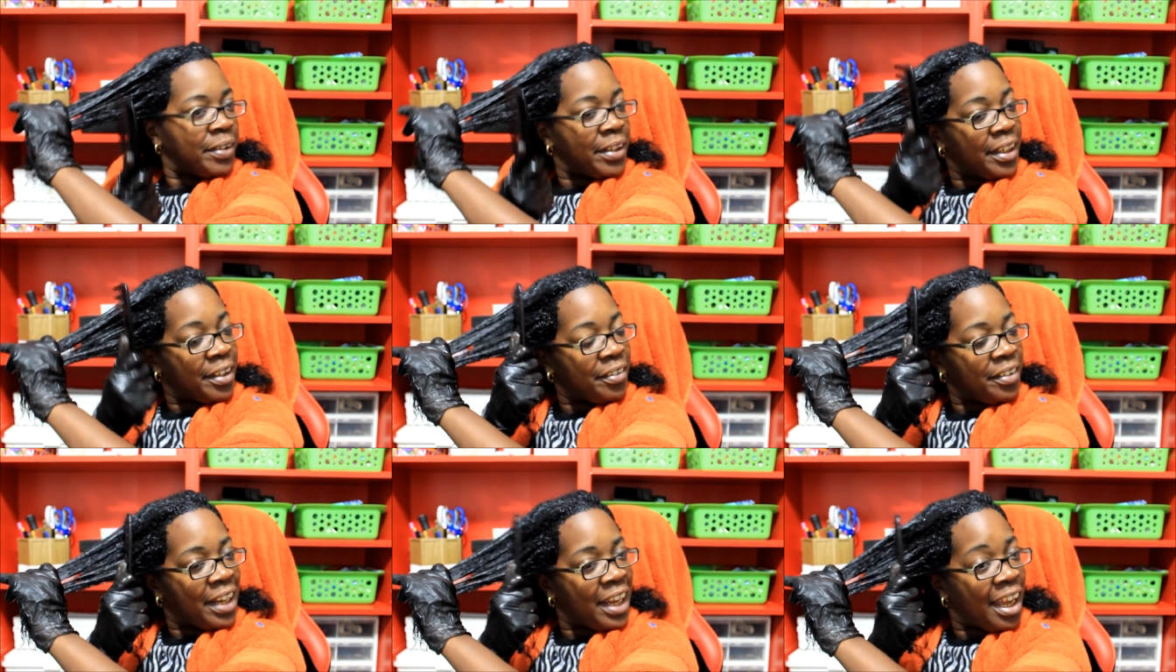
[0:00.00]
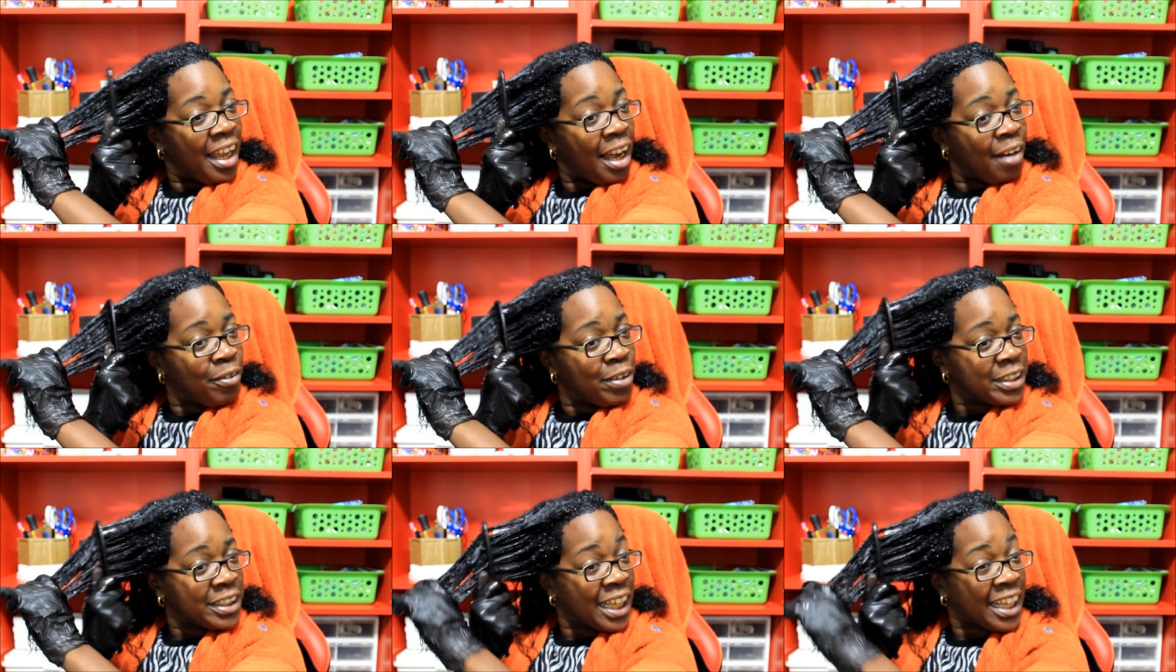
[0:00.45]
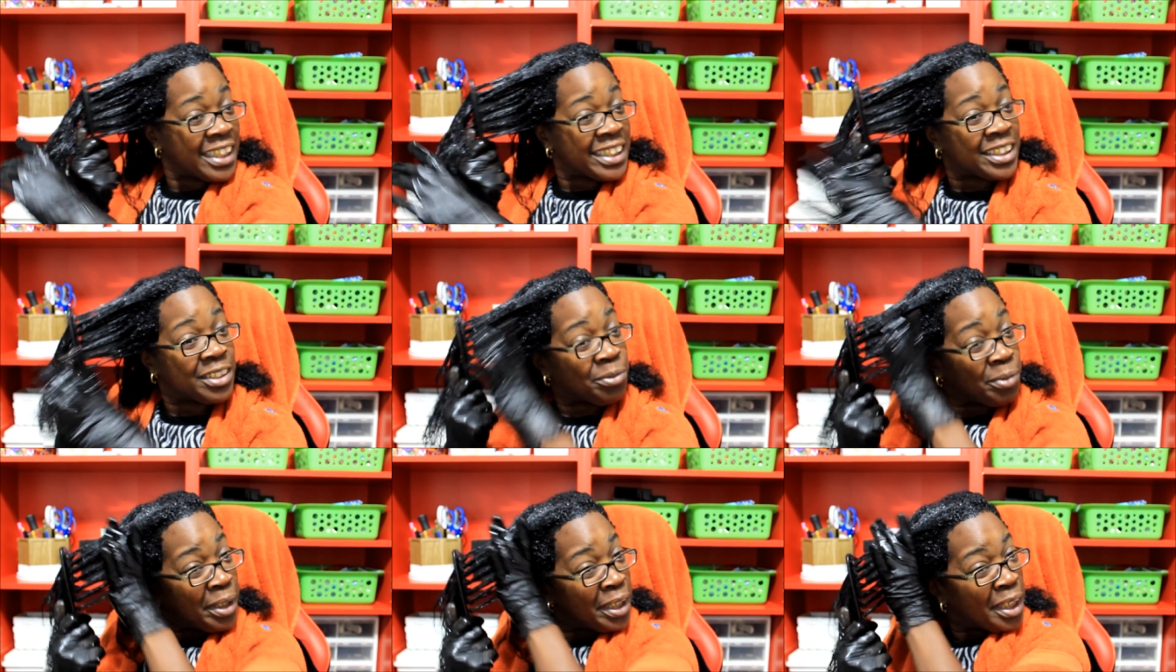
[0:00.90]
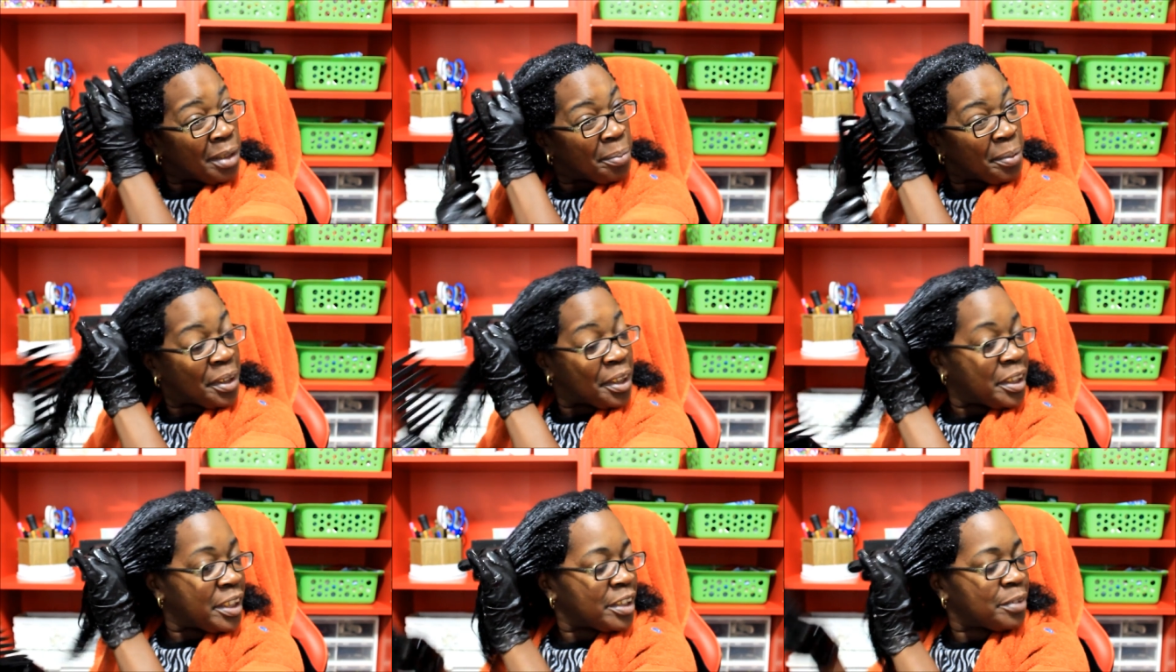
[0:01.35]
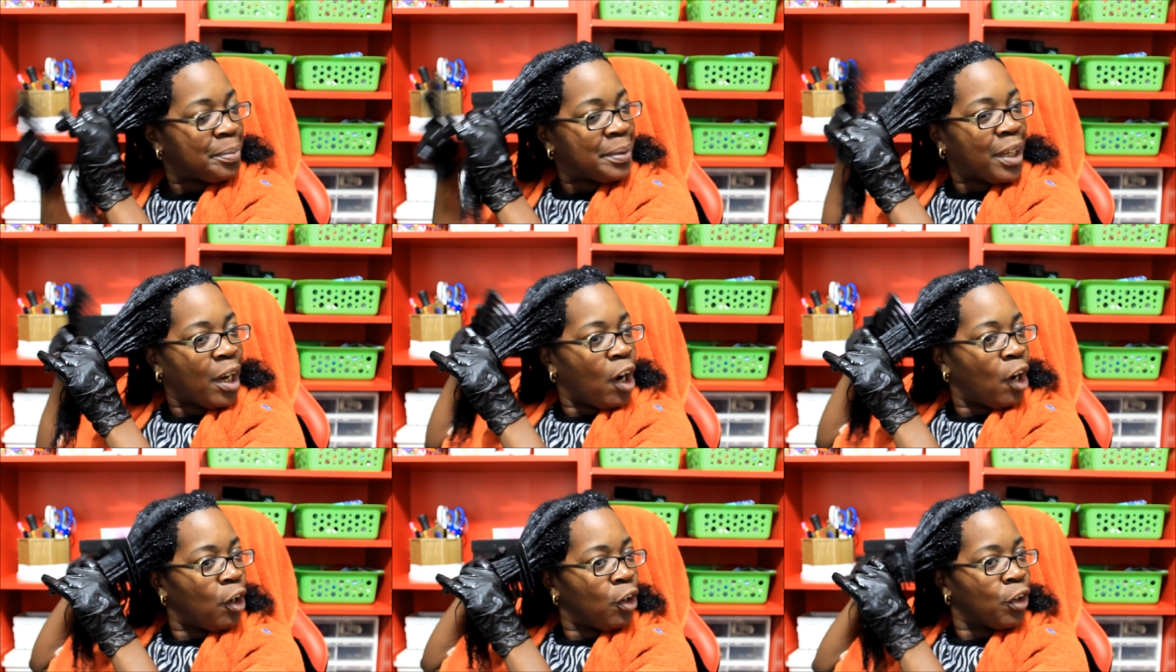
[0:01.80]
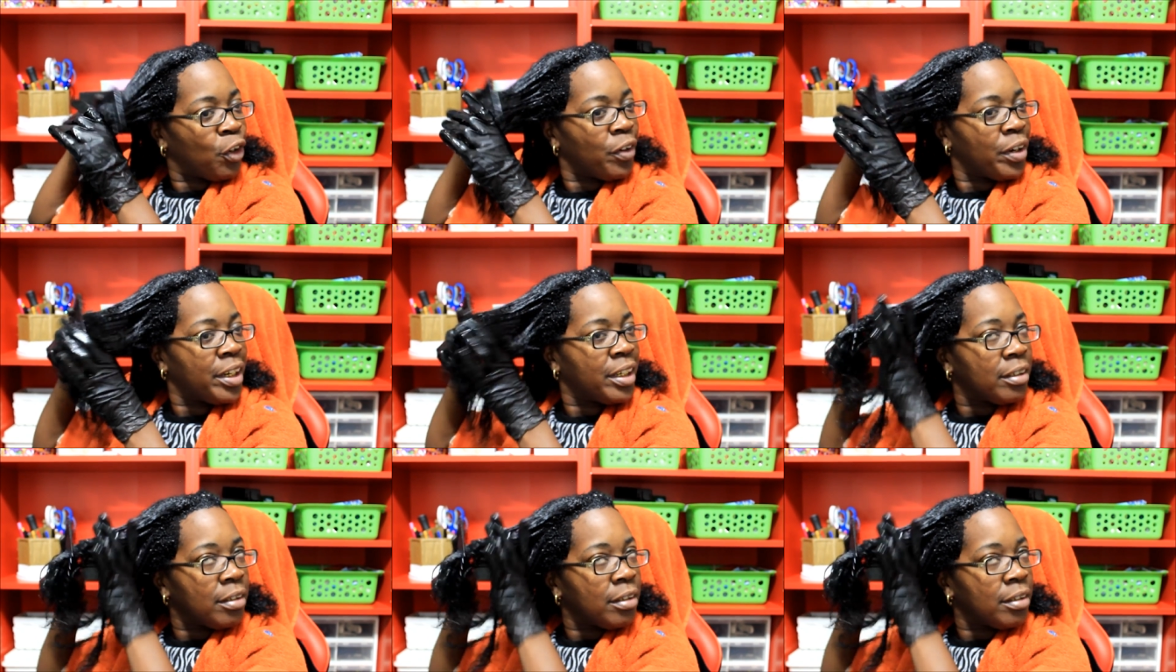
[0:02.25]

if now, I wish I could just wake up and it just be all gray.